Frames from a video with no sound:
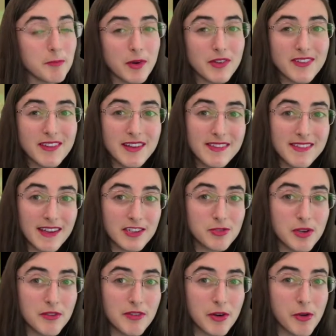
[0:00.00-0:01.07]
but it's
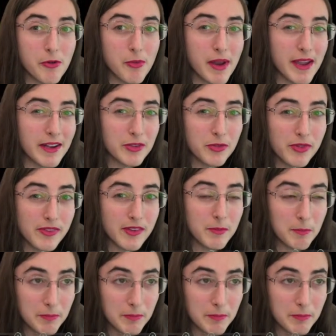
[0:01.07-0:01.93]
actually very rare to see